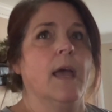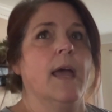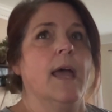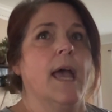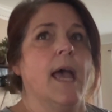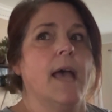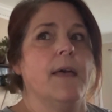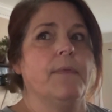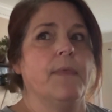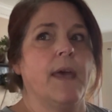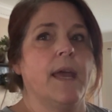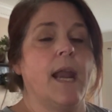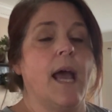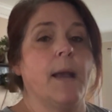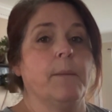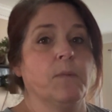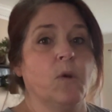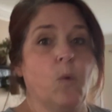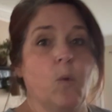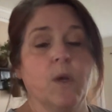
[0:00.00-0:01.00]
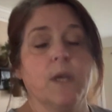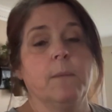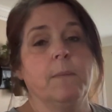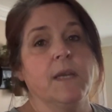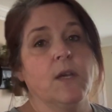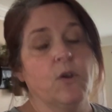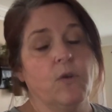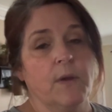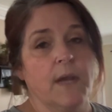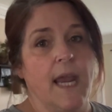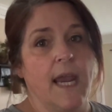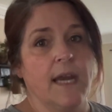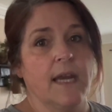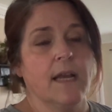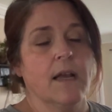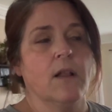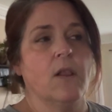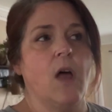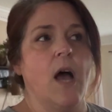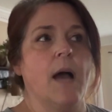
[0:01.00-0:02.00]
And then I'm going to be
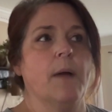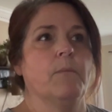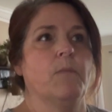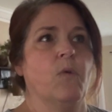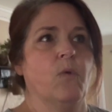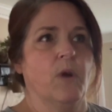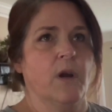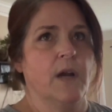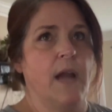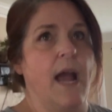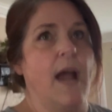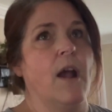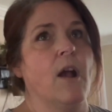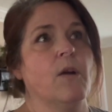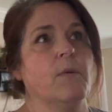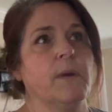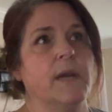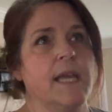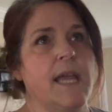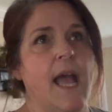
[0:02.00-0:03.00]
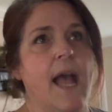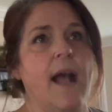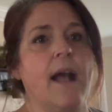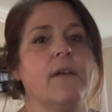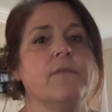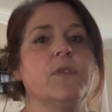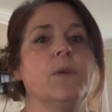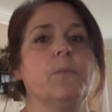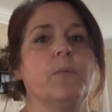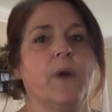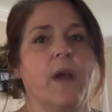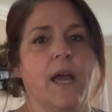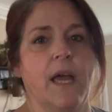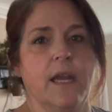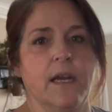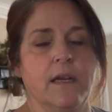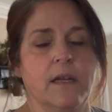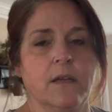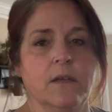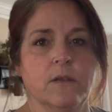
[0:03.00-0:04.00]
creating a lot more. I already have the
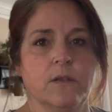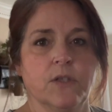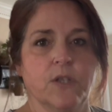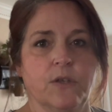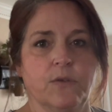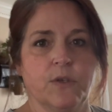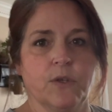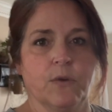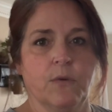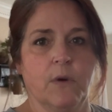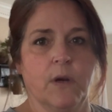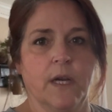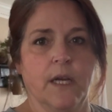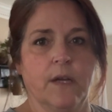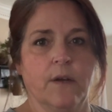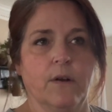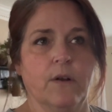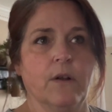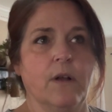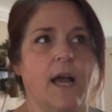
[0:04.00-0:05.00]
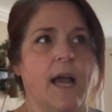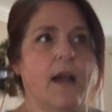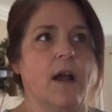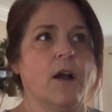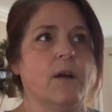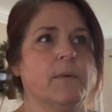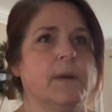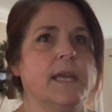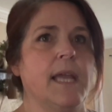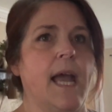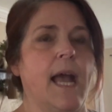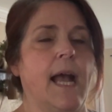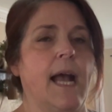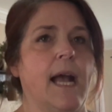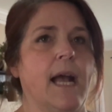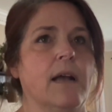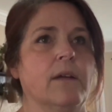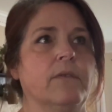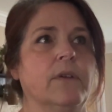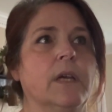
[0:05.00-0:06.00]
bread tutorial. I already
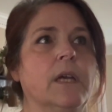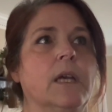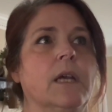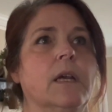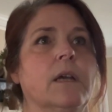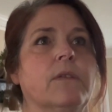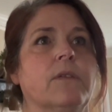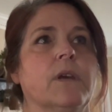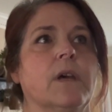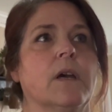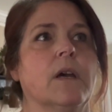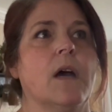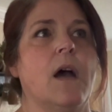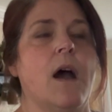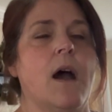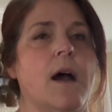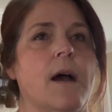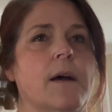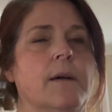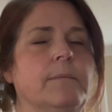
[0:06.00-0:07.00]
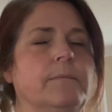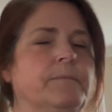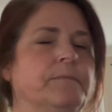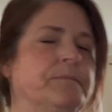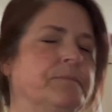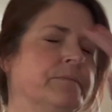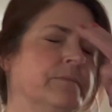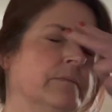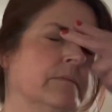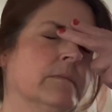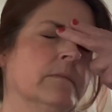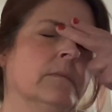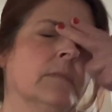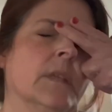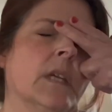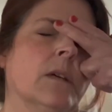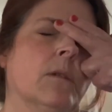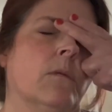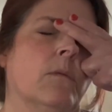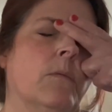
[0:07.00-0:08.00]
have the,
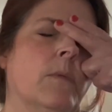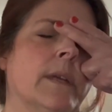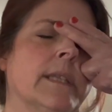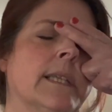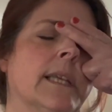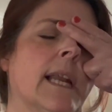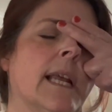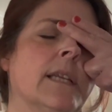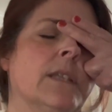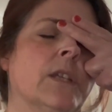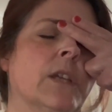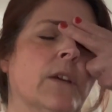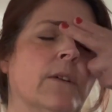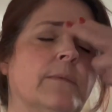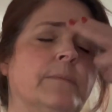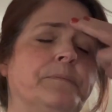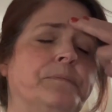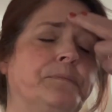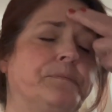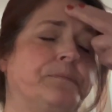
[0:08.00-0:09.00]
what did I do?